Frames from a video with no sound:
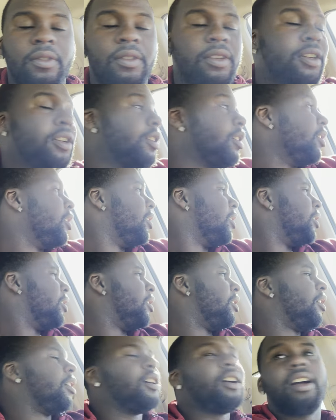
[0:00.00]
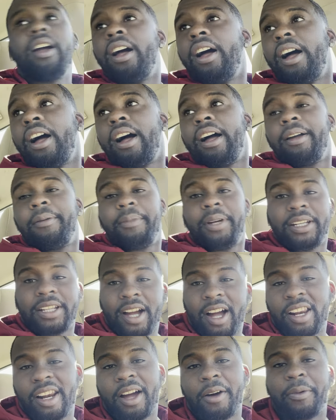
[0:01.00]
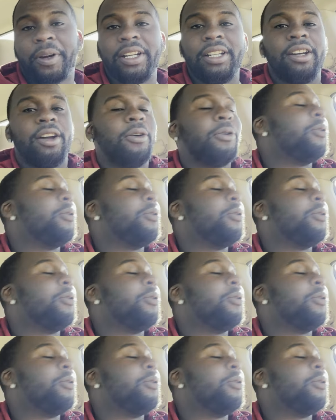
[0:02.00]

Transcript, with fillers: All right, man, y'all already know